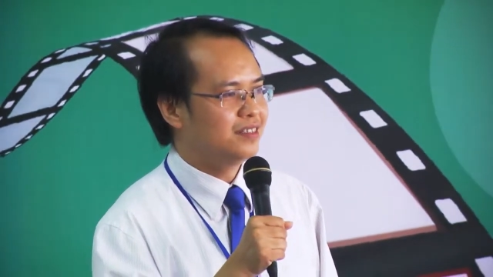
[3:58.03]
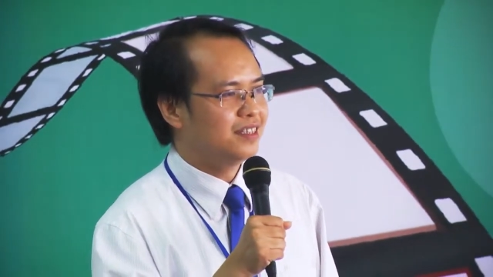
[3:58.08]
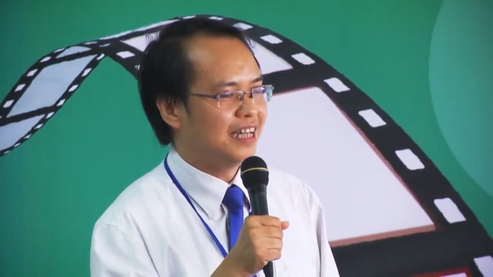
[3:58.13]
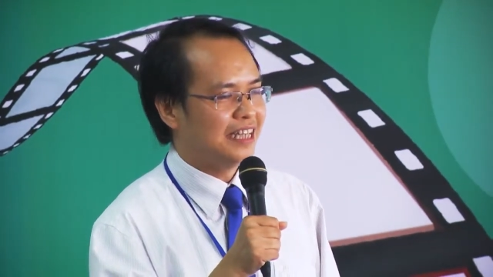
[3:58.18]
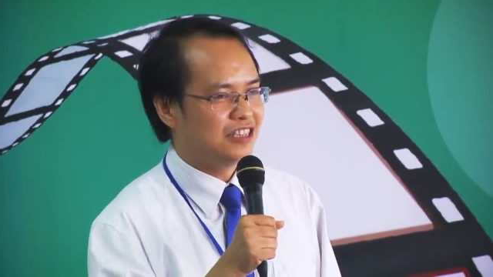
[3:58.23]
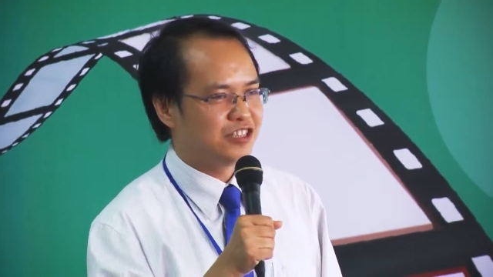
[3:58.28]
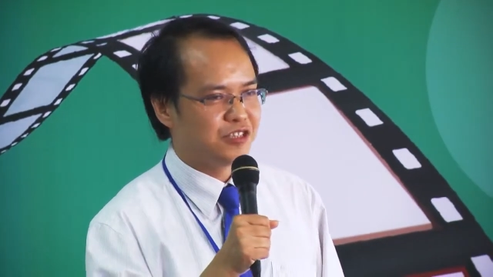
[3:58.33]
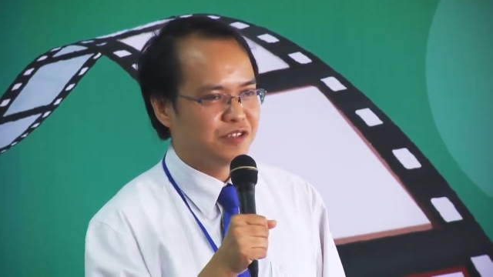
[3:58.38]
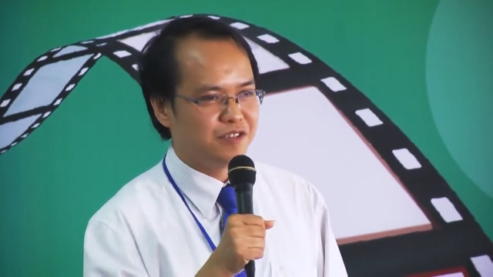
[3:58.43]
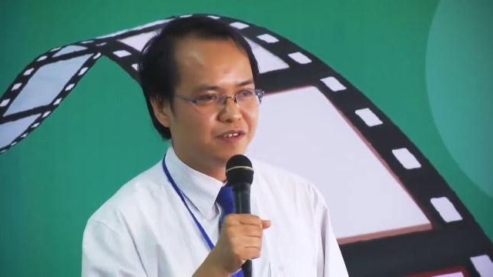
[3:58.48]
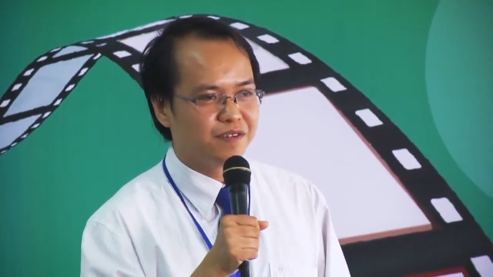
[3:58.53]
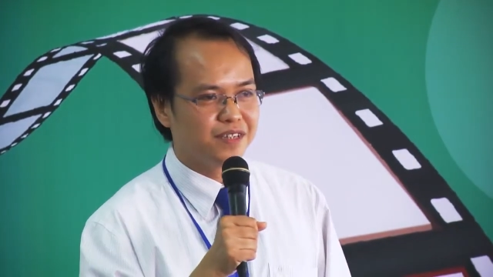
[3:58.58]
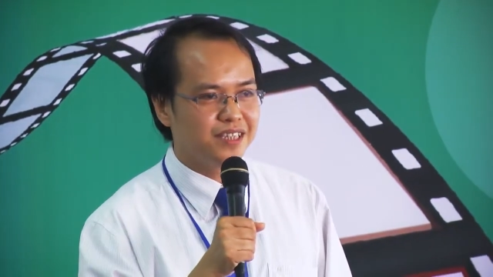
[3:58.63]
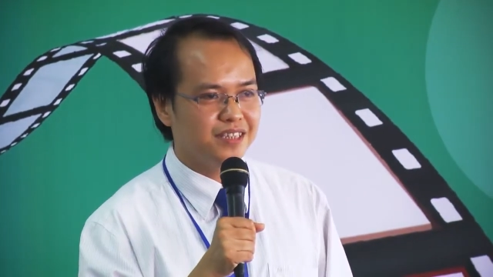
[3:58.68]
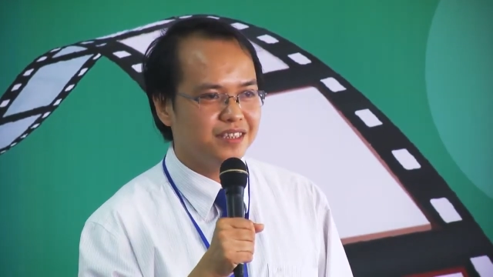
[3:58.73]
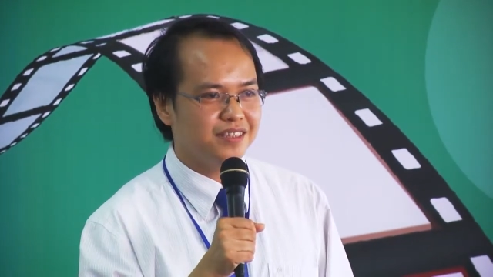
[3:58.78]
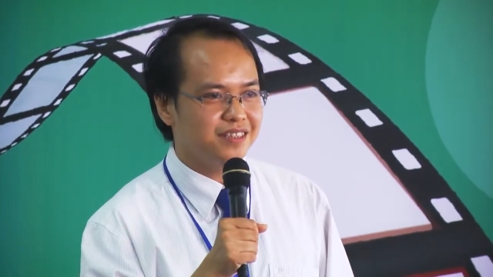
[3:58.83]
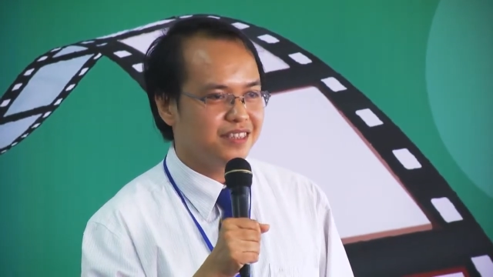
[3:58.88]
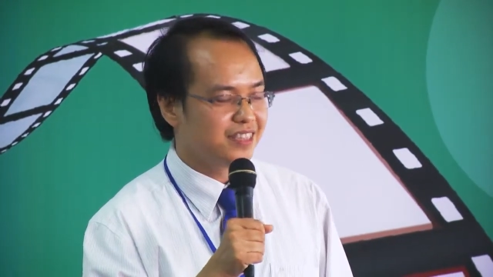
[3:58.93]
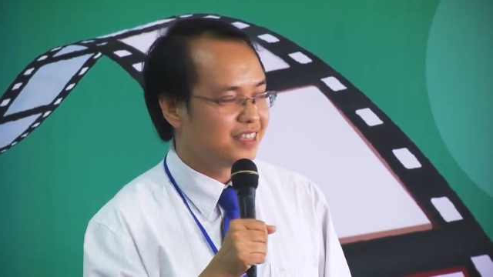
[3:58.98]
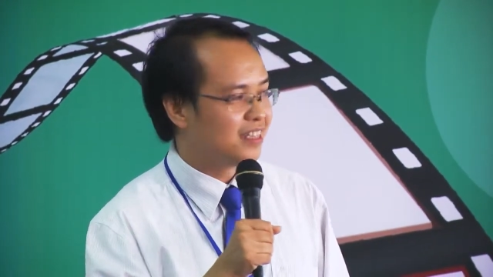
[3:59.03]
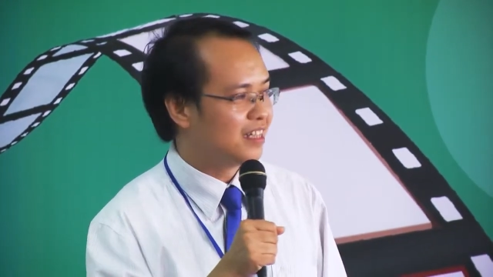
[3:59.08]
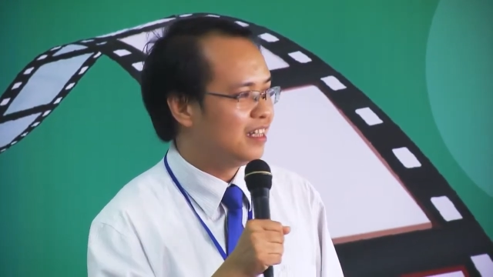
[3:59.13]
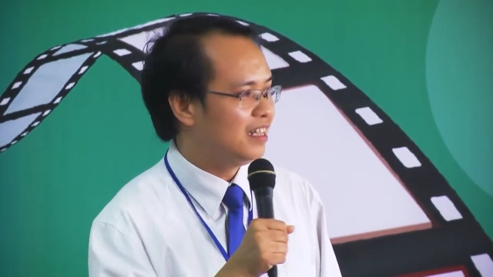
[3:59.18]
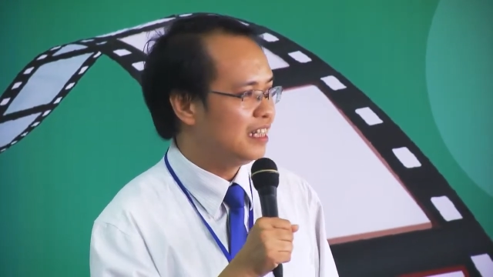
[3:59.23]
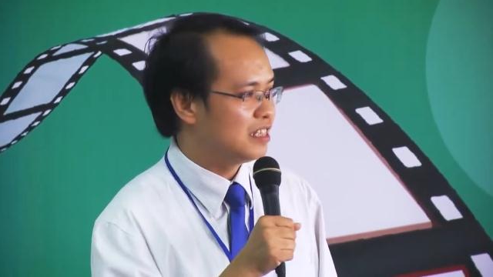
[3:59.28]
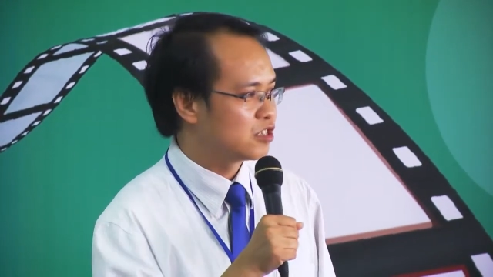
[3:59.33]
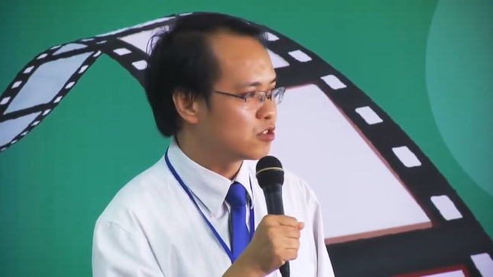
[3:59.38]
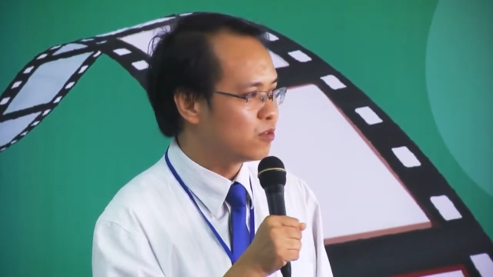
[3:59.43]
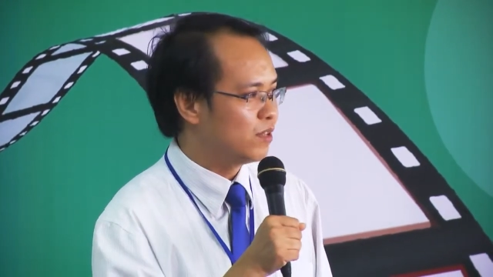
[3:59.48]
engineering,
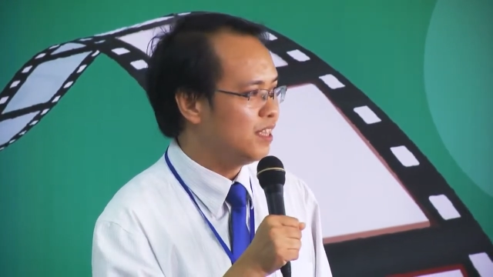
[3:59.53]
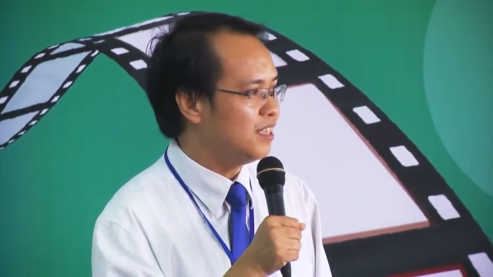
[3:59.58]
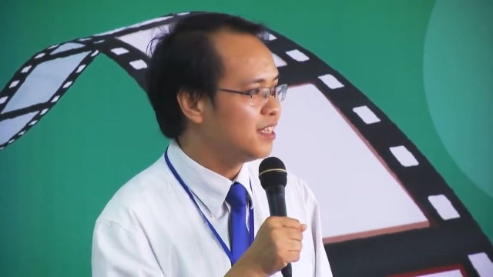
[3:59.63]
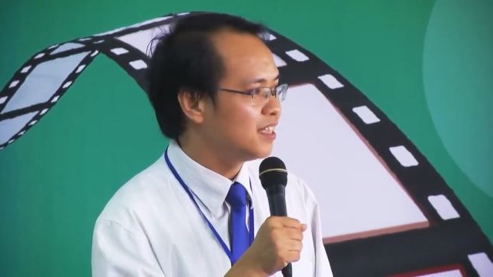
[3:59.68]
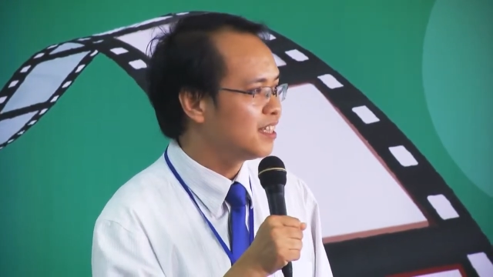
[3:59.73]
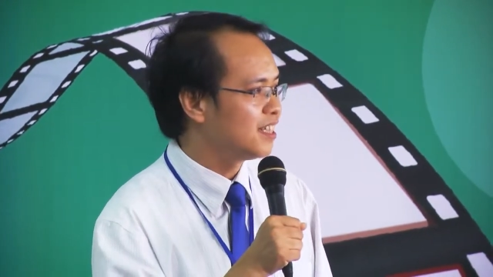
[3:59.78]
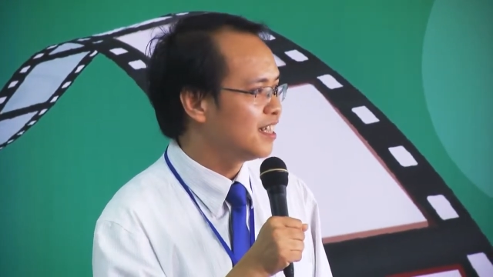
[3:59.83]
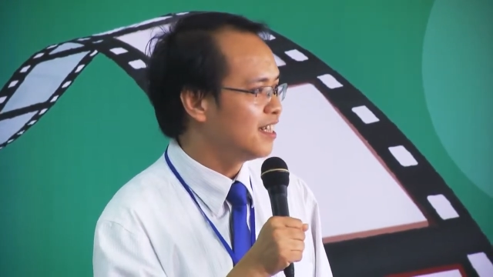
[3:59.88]
language,